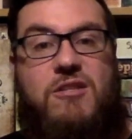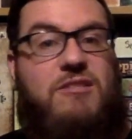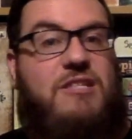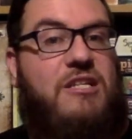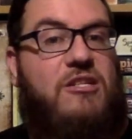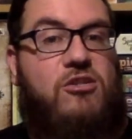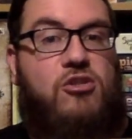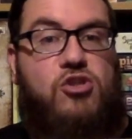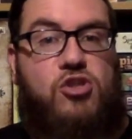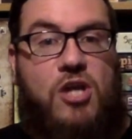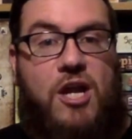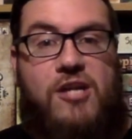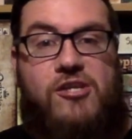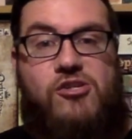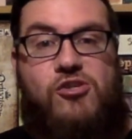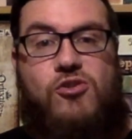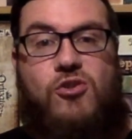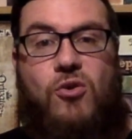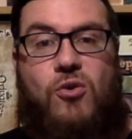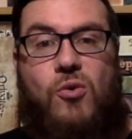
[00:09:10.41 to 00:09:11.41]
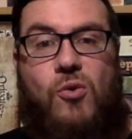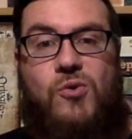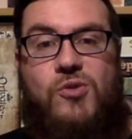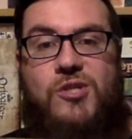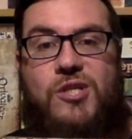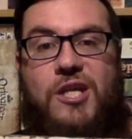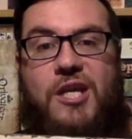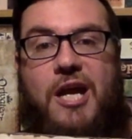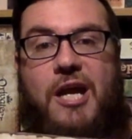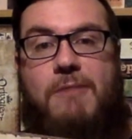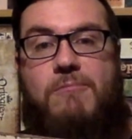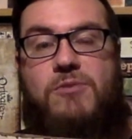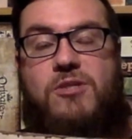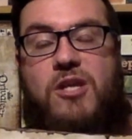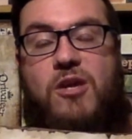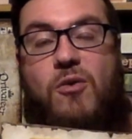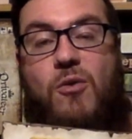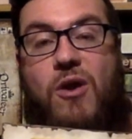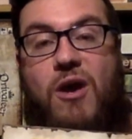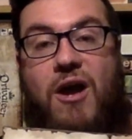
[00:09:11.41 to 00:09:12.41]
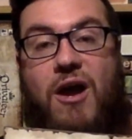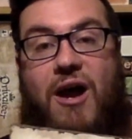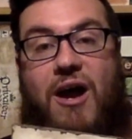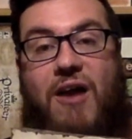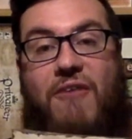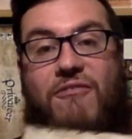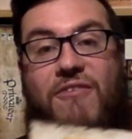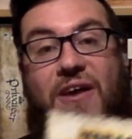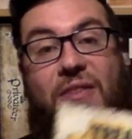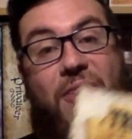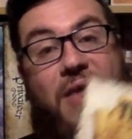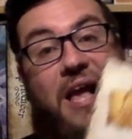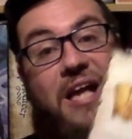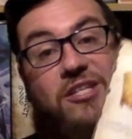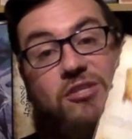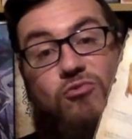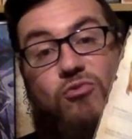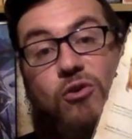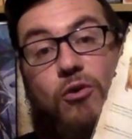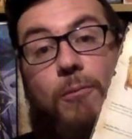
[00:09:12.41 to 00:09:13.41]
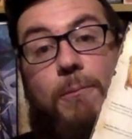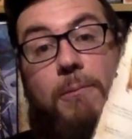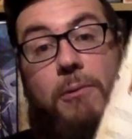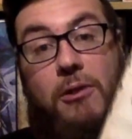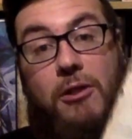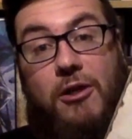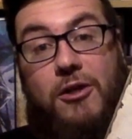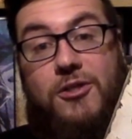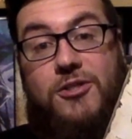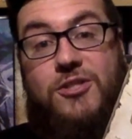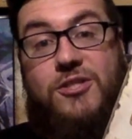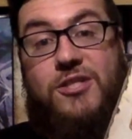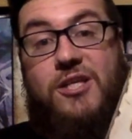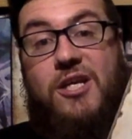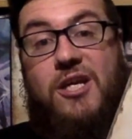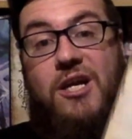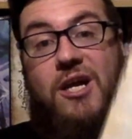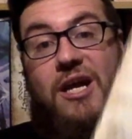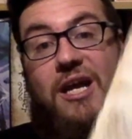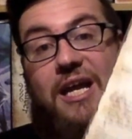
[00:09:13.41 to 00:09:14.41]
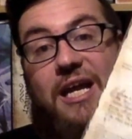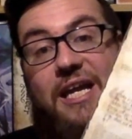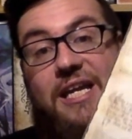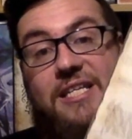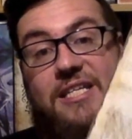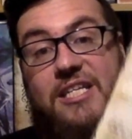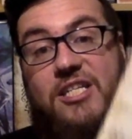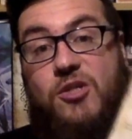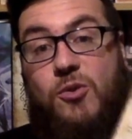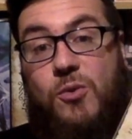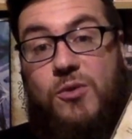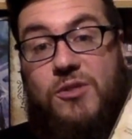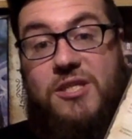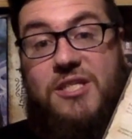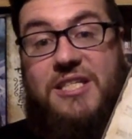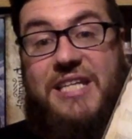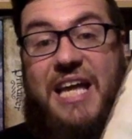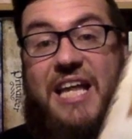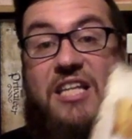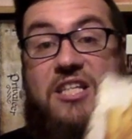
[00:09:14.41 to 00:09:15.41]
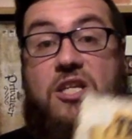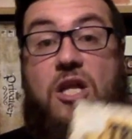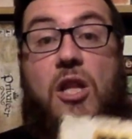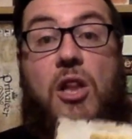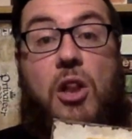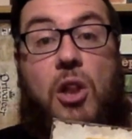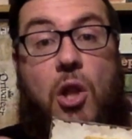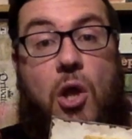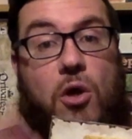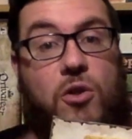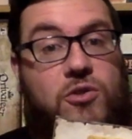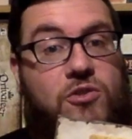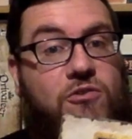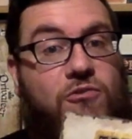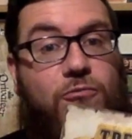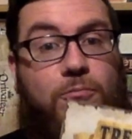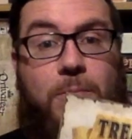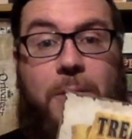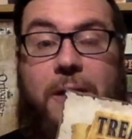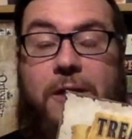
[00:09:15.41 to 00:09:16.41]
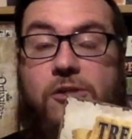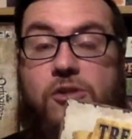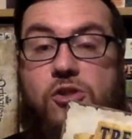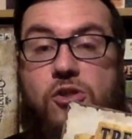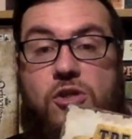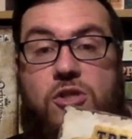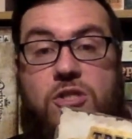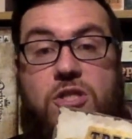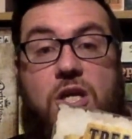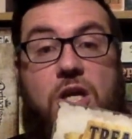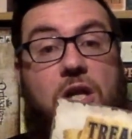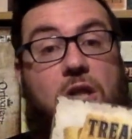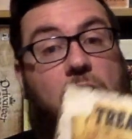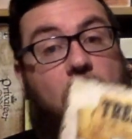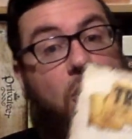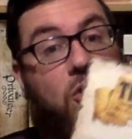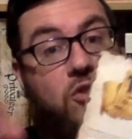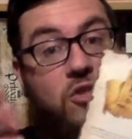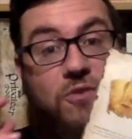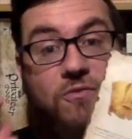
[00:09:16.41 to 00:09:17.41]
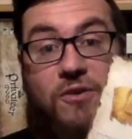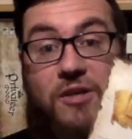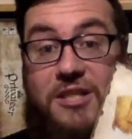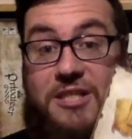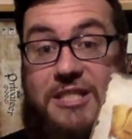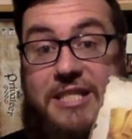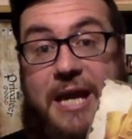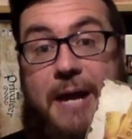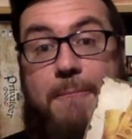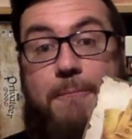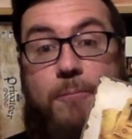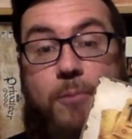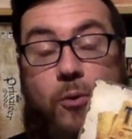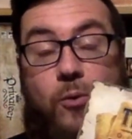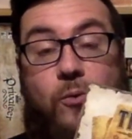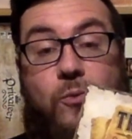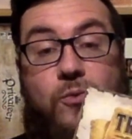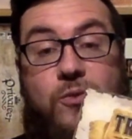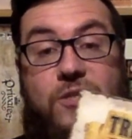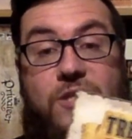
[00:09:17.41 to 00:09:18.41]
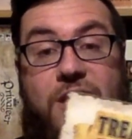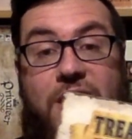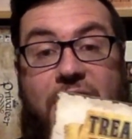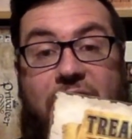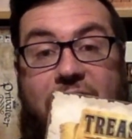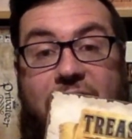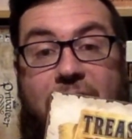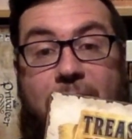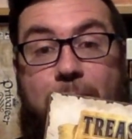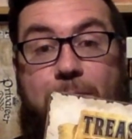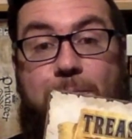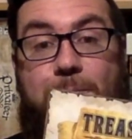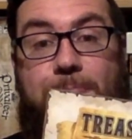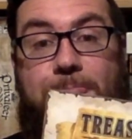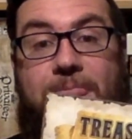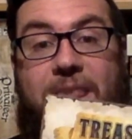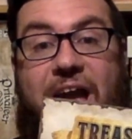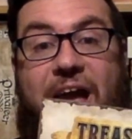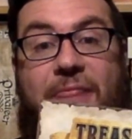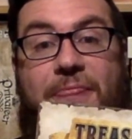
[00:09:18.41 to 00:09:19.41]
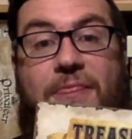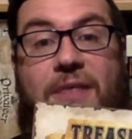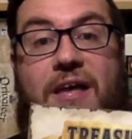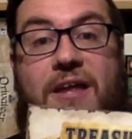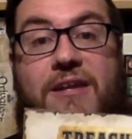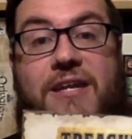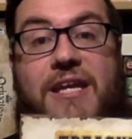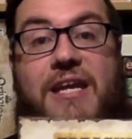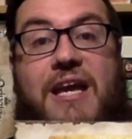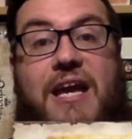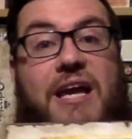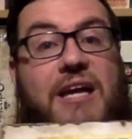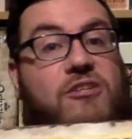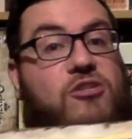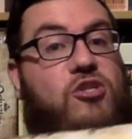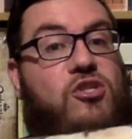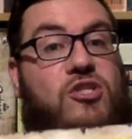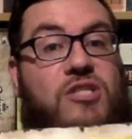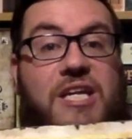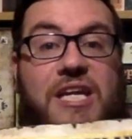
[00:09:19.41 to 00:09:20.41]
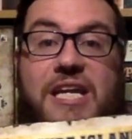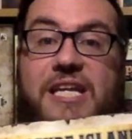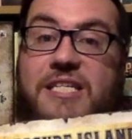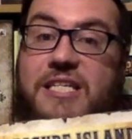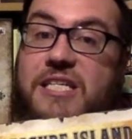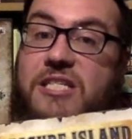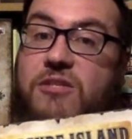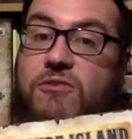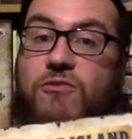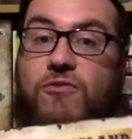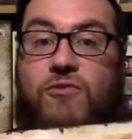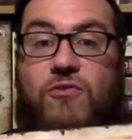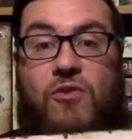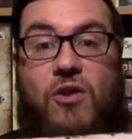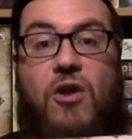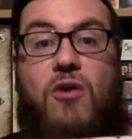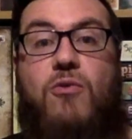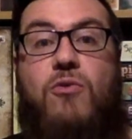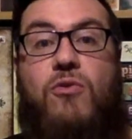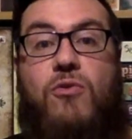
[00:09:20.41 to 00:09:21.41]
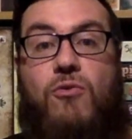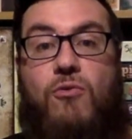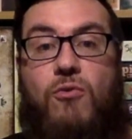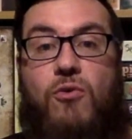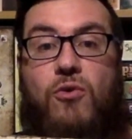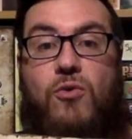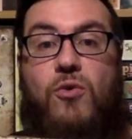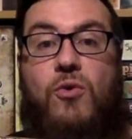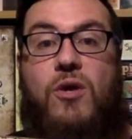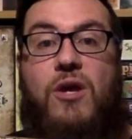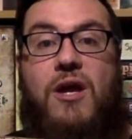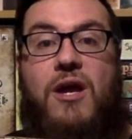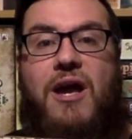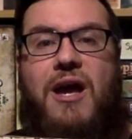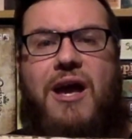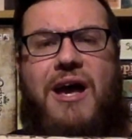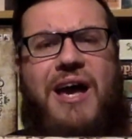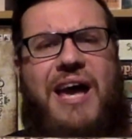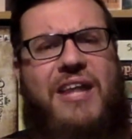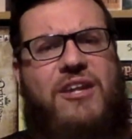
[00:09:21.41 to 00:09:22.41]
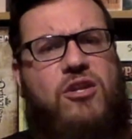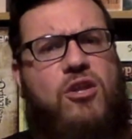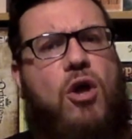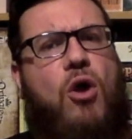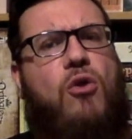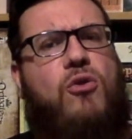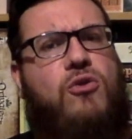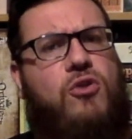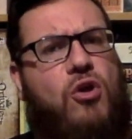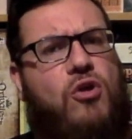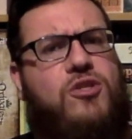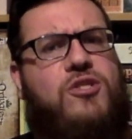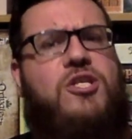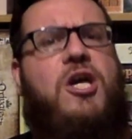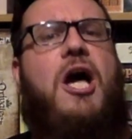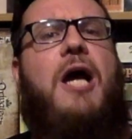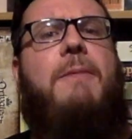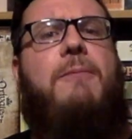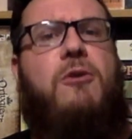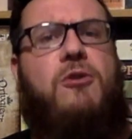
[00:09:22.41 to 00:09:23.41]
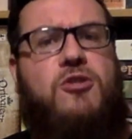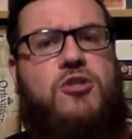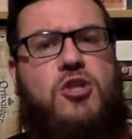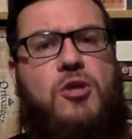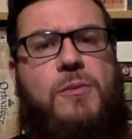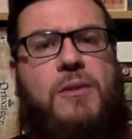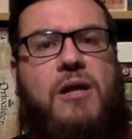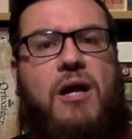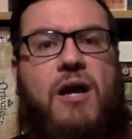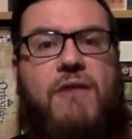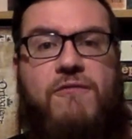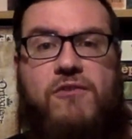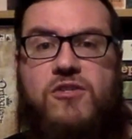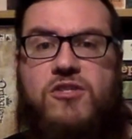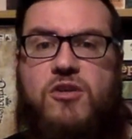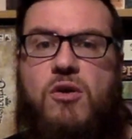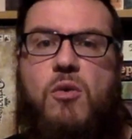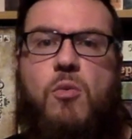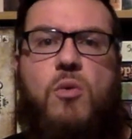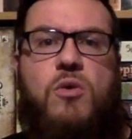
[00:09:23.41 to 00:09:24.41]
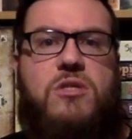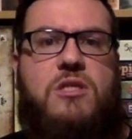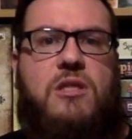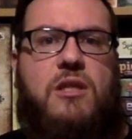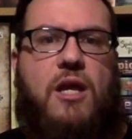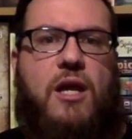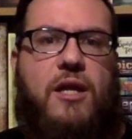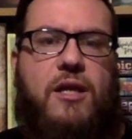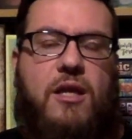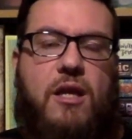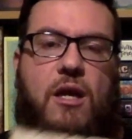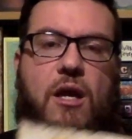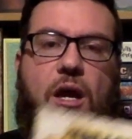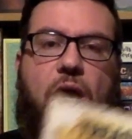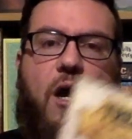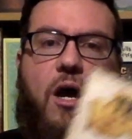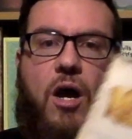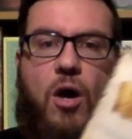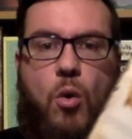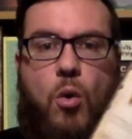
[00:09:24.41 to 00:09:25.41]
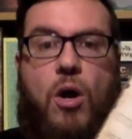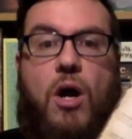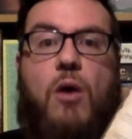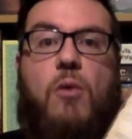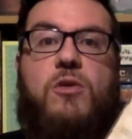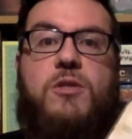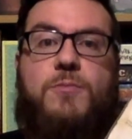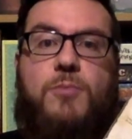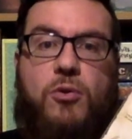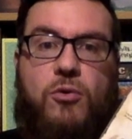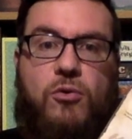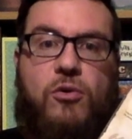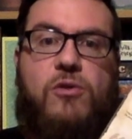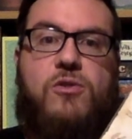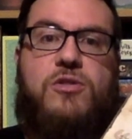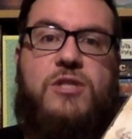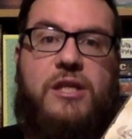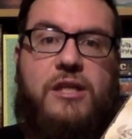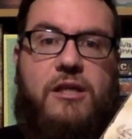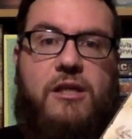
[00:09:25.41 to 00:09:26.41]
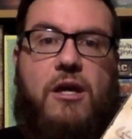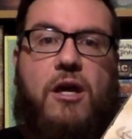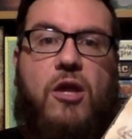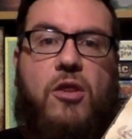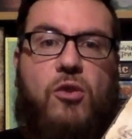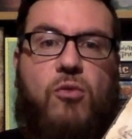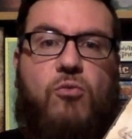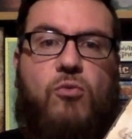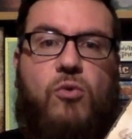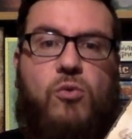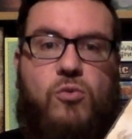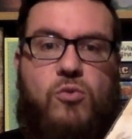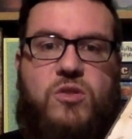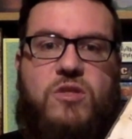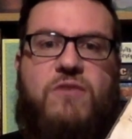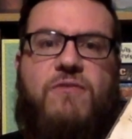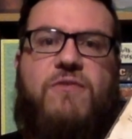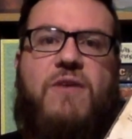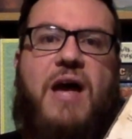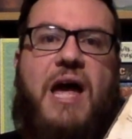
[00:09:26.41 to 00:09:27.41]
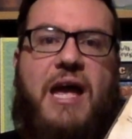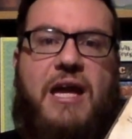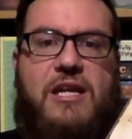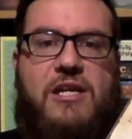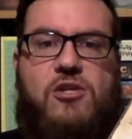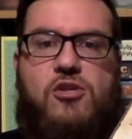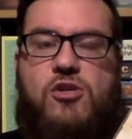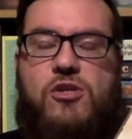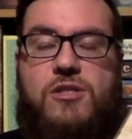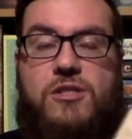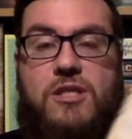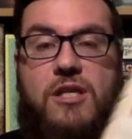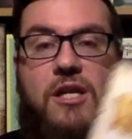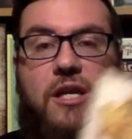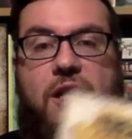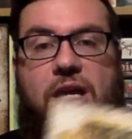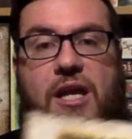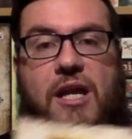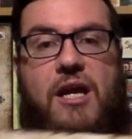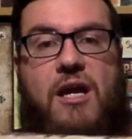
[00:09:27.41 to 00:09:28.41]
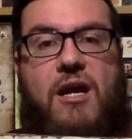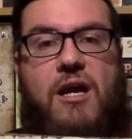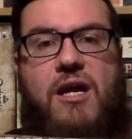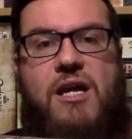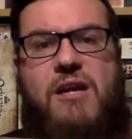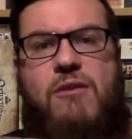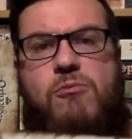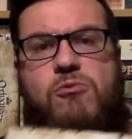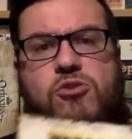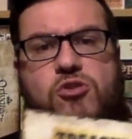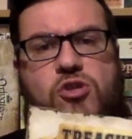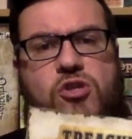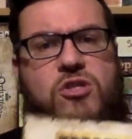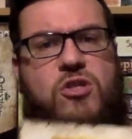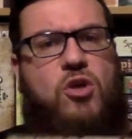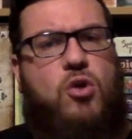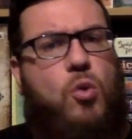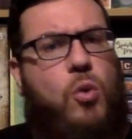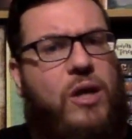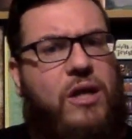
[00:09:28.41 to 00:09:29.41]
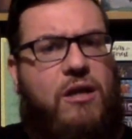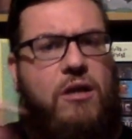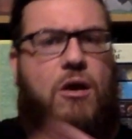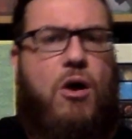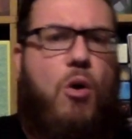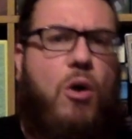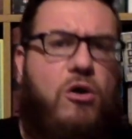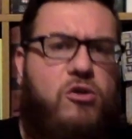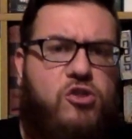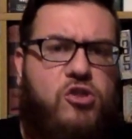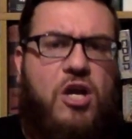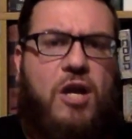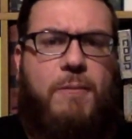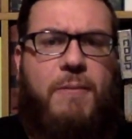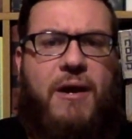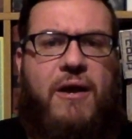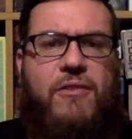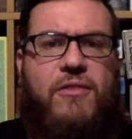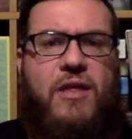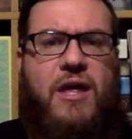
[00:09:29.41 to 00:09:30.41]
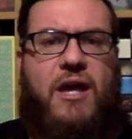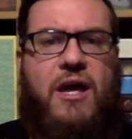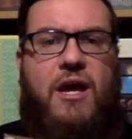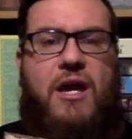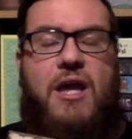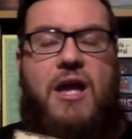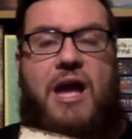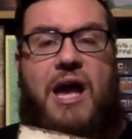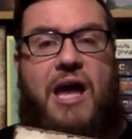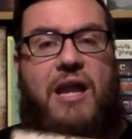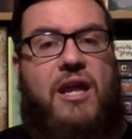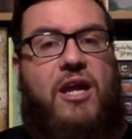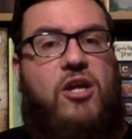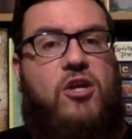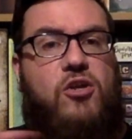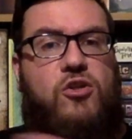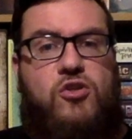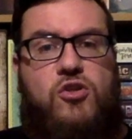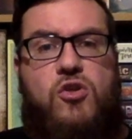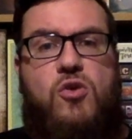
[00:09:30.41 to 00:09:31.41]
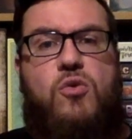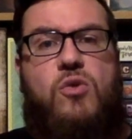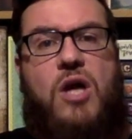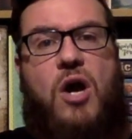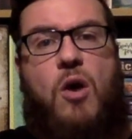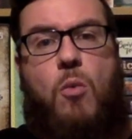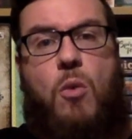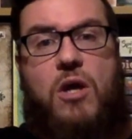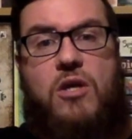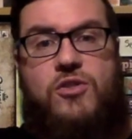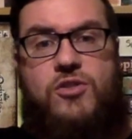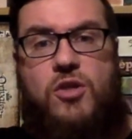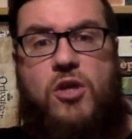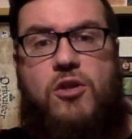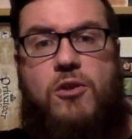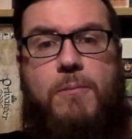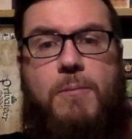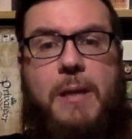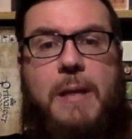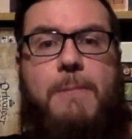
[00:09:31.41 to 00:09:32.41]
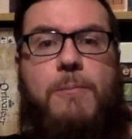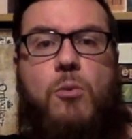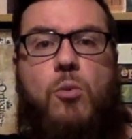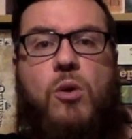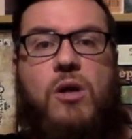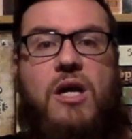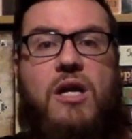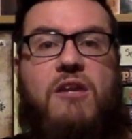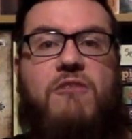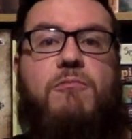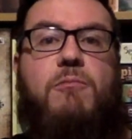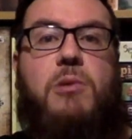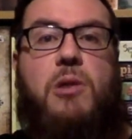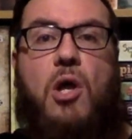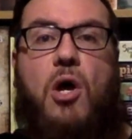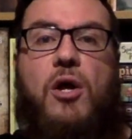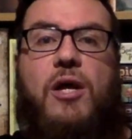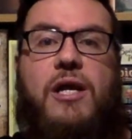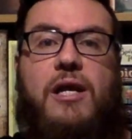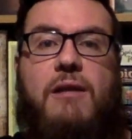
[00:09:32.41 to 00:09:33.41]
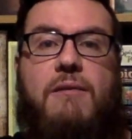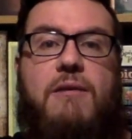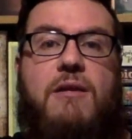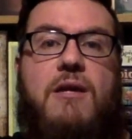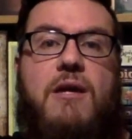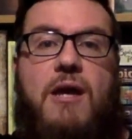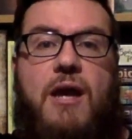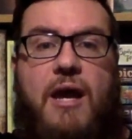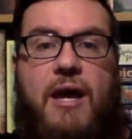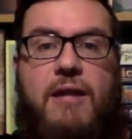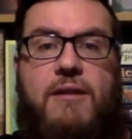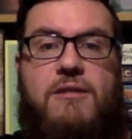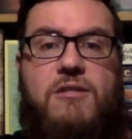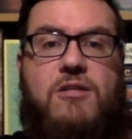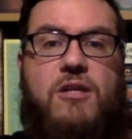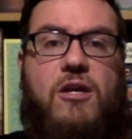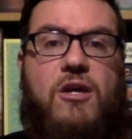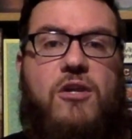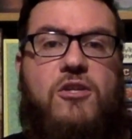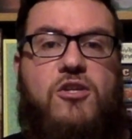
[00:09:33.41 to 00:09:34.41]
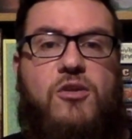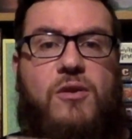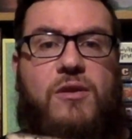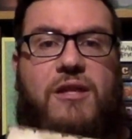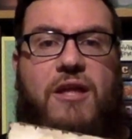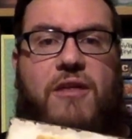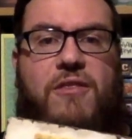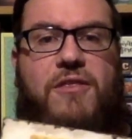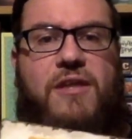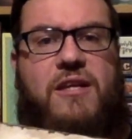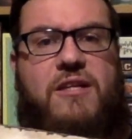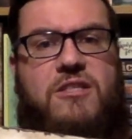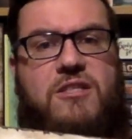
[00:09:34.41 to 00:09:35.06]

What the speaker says: Didn't change the course of the game. So I found that as a real plus. Easy to understand, lots of pictures, lots of examples, and then just easy to flow through, and not time consuming either. So it wasn't like, oh, I was perusing the rules for ages. It was just a quick, I'll check back there, and I could do that whilst other people were kind of plotting and doing their thing.